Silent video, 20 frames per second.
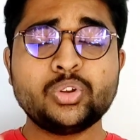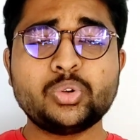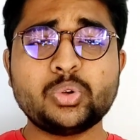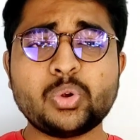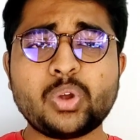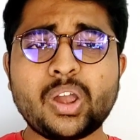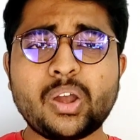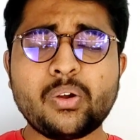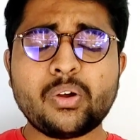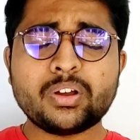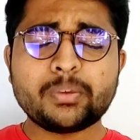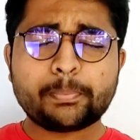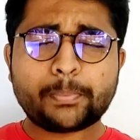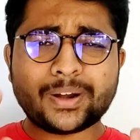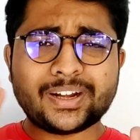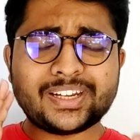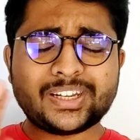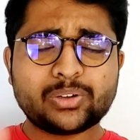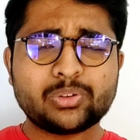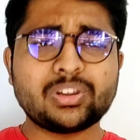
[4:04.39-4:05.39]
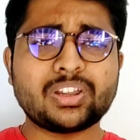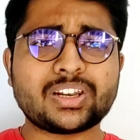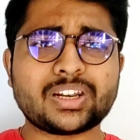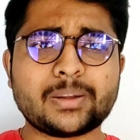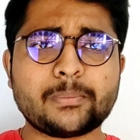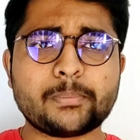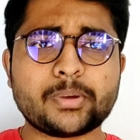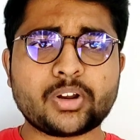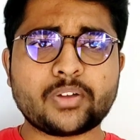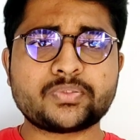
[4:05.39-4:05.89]
you have a particular
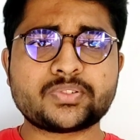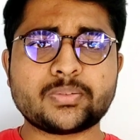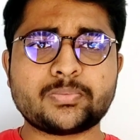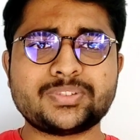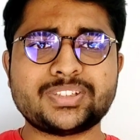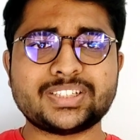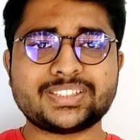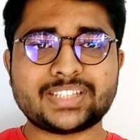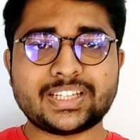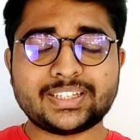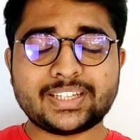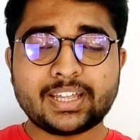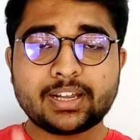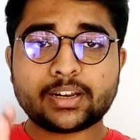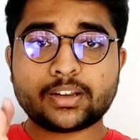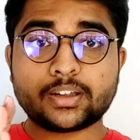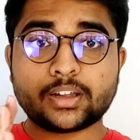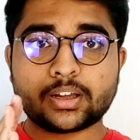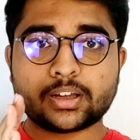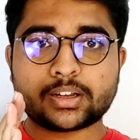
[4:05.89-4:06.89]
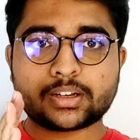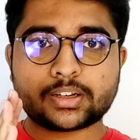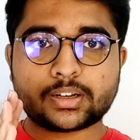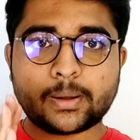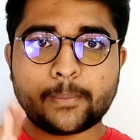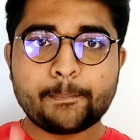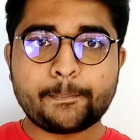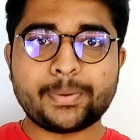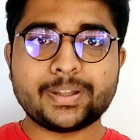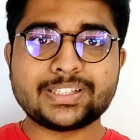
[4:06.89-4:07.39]
number of subjects, and they are
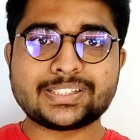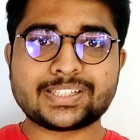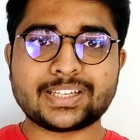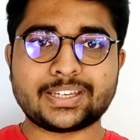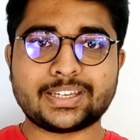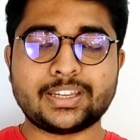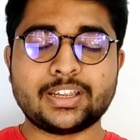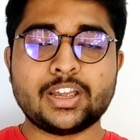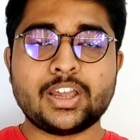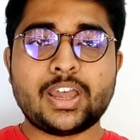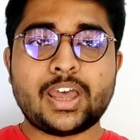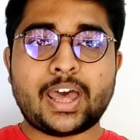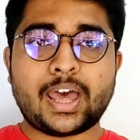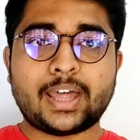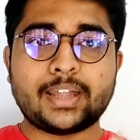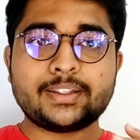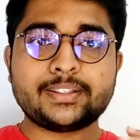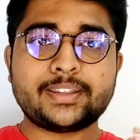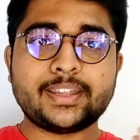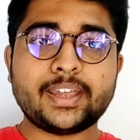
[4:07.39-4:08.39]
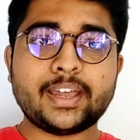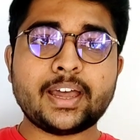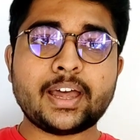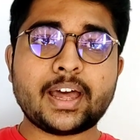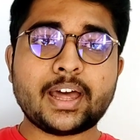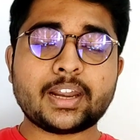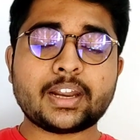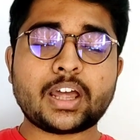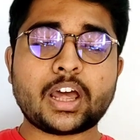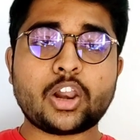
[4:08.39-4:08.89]
compulsory, and they
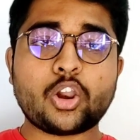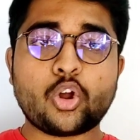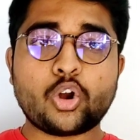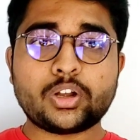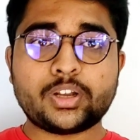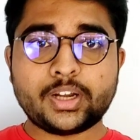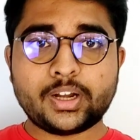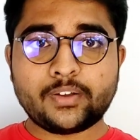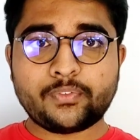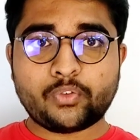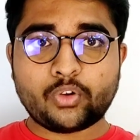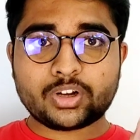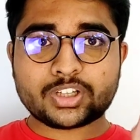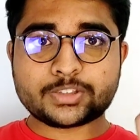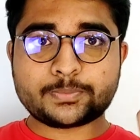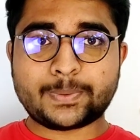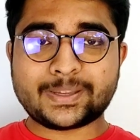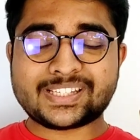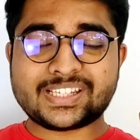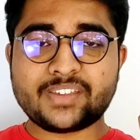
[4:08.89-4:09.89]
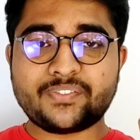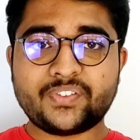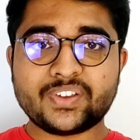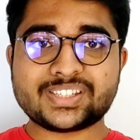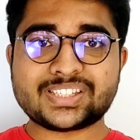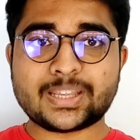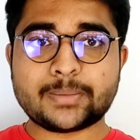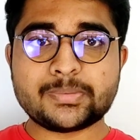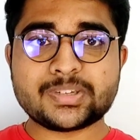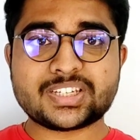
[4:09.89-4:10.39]
are allotted for
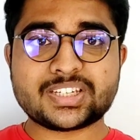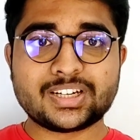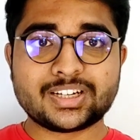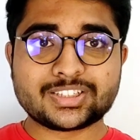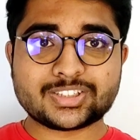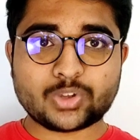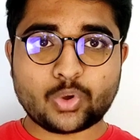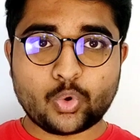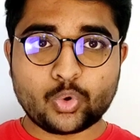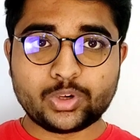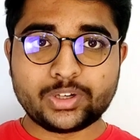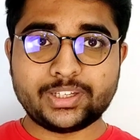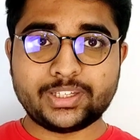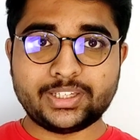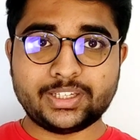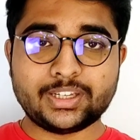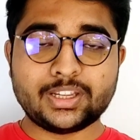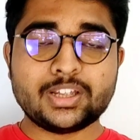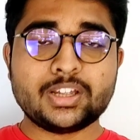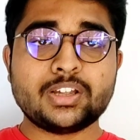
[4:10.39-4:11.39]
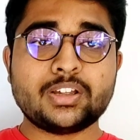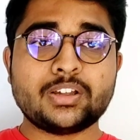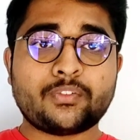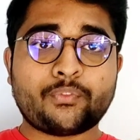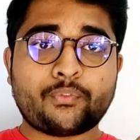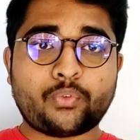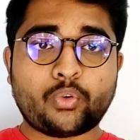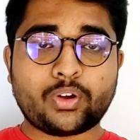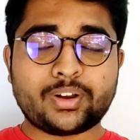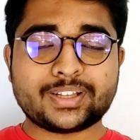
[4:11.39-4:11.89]
specific semesters only.
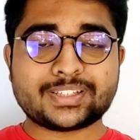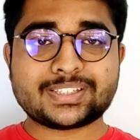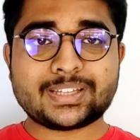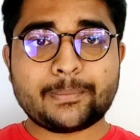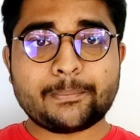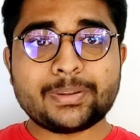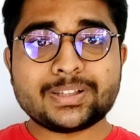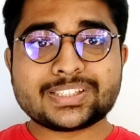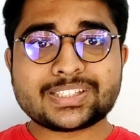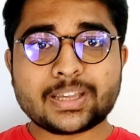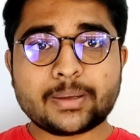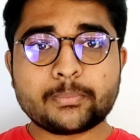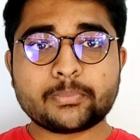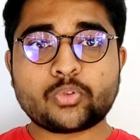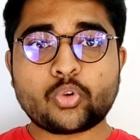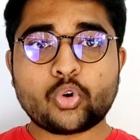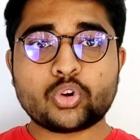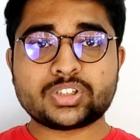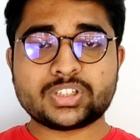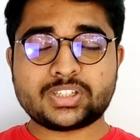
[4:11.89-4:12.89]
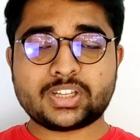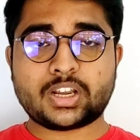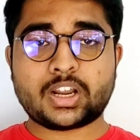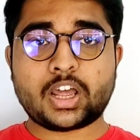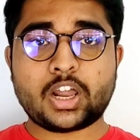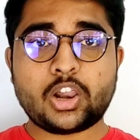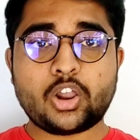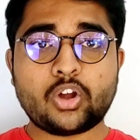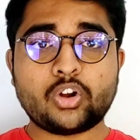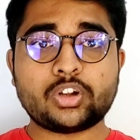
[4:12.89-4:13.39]
For example, some courses
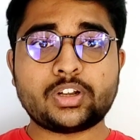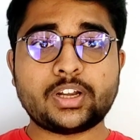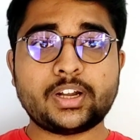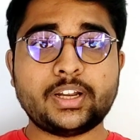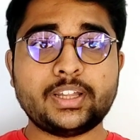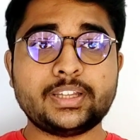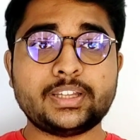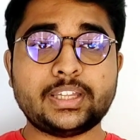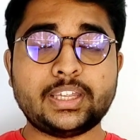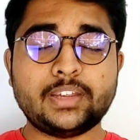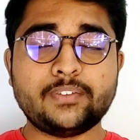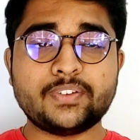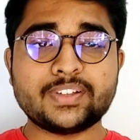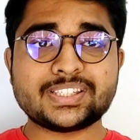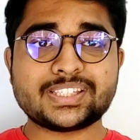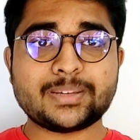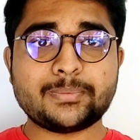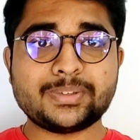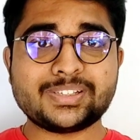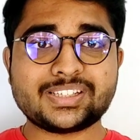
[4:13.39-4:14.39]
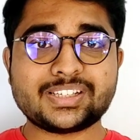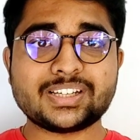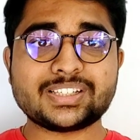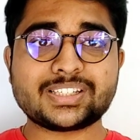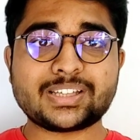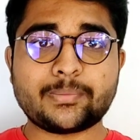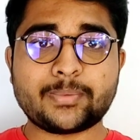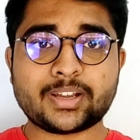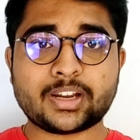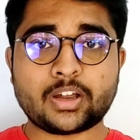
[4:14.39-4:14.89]
are allotted in even
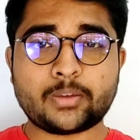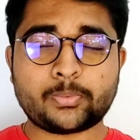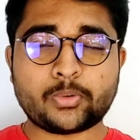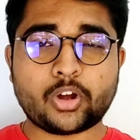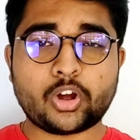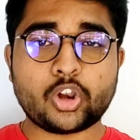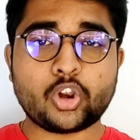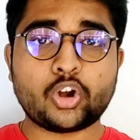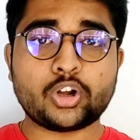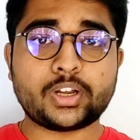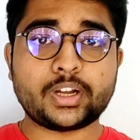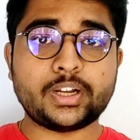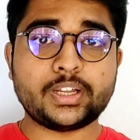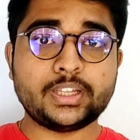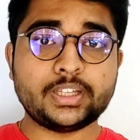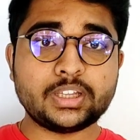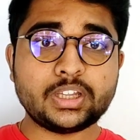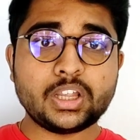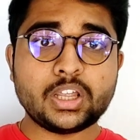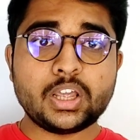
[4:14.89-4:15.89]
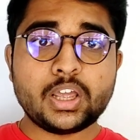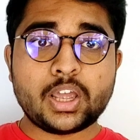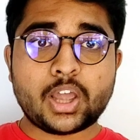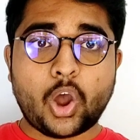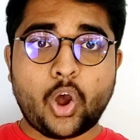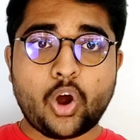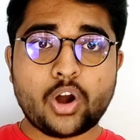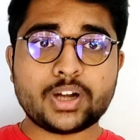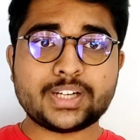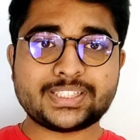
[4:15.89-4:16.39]
semesters, some are allotted in
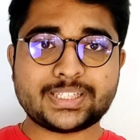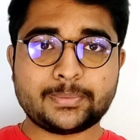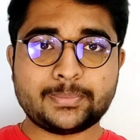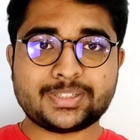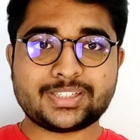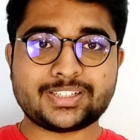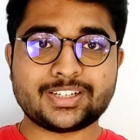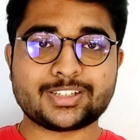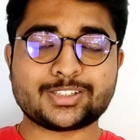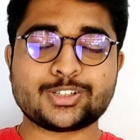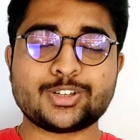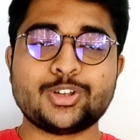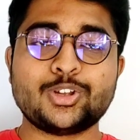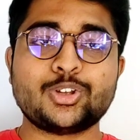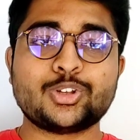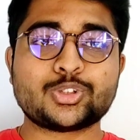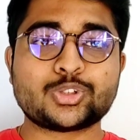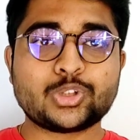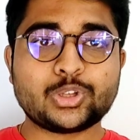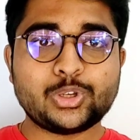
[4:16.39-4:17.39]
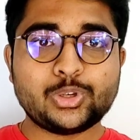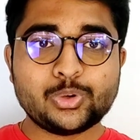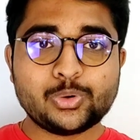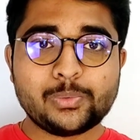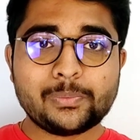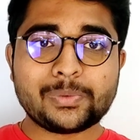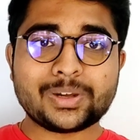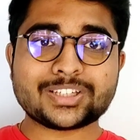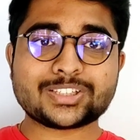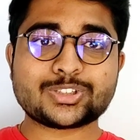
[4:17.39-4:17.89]
odd semesters. So
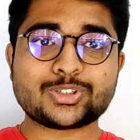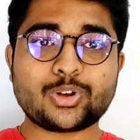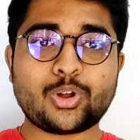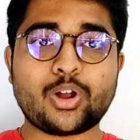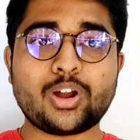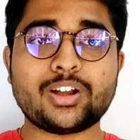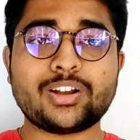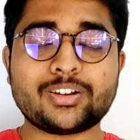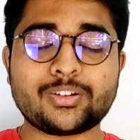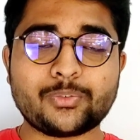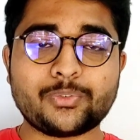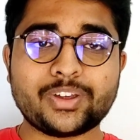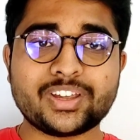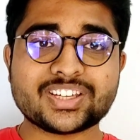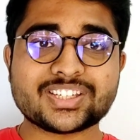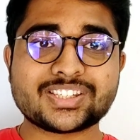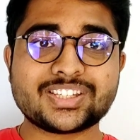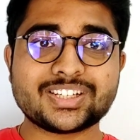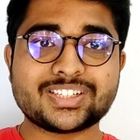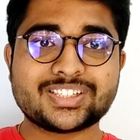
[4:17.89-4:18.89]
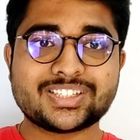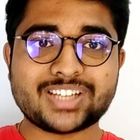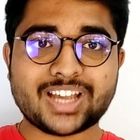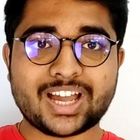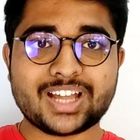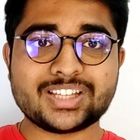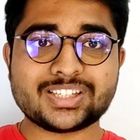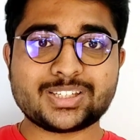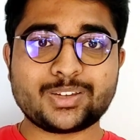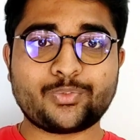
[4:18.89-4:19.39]
you must not waste the
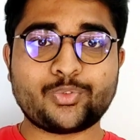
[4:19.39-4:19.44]
chance.